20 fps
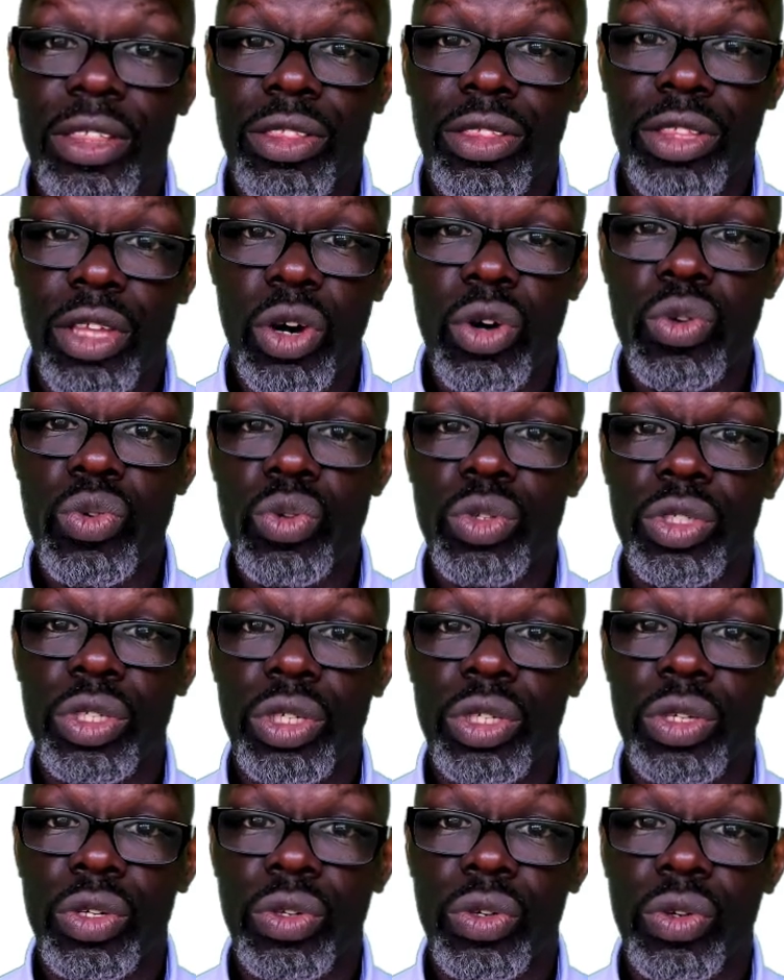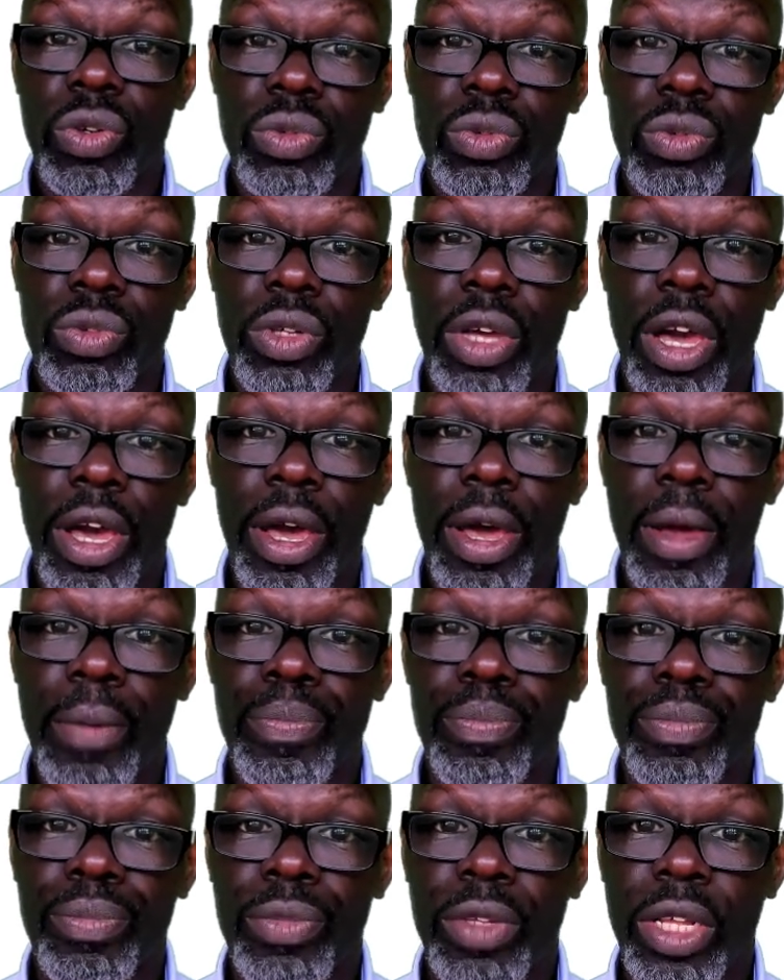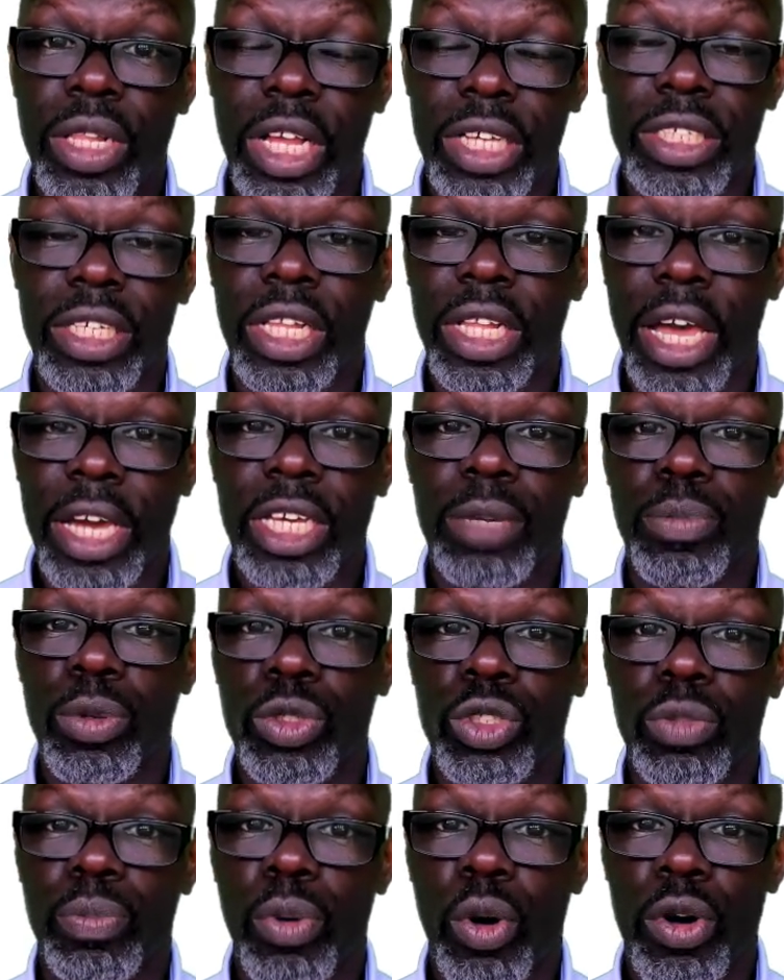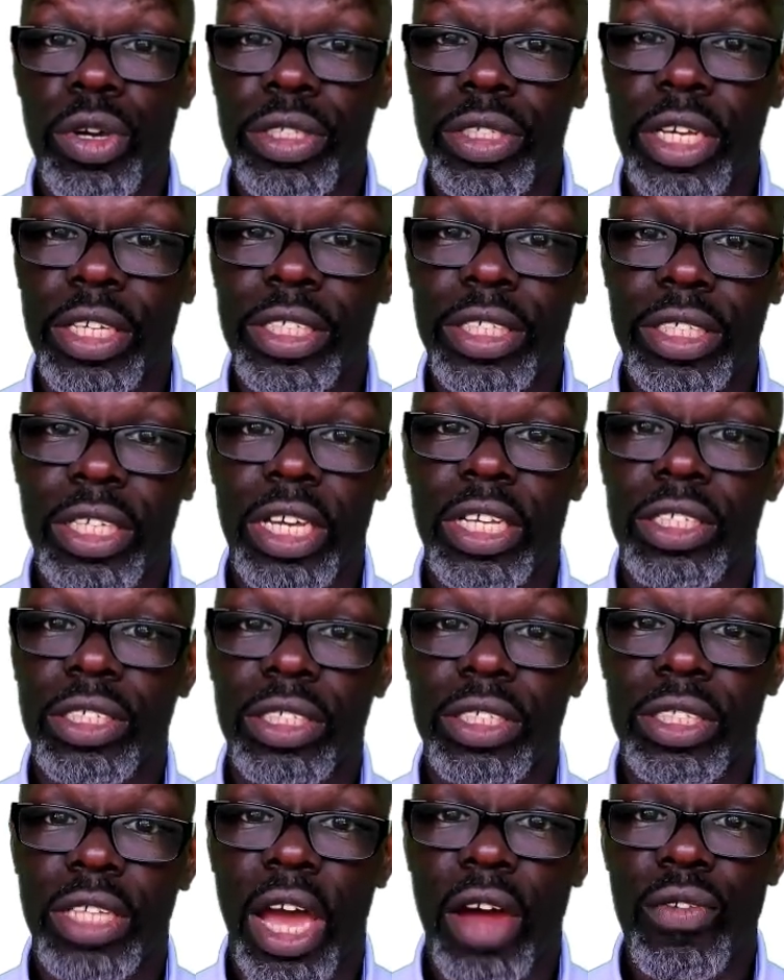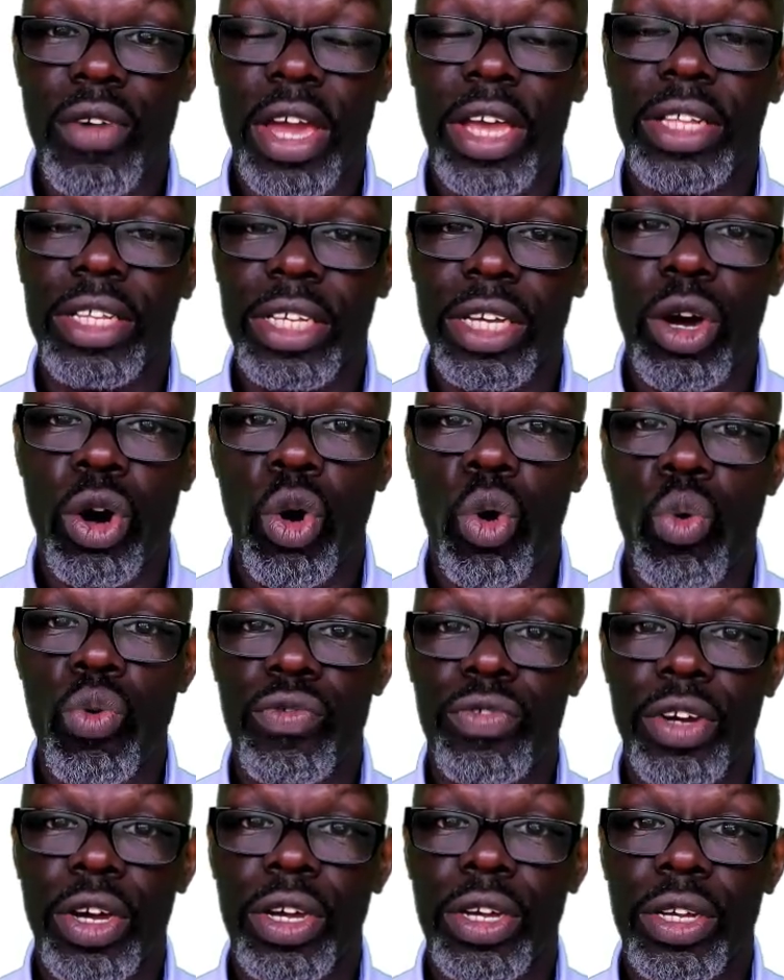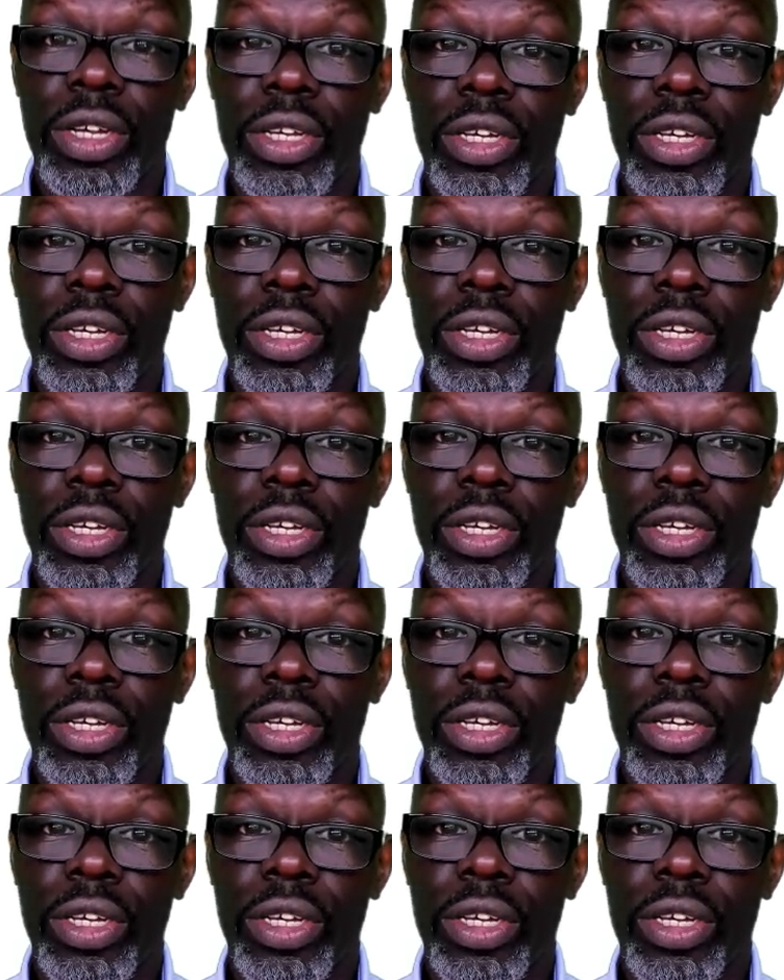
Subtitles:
those classical acupuncture points sits directly over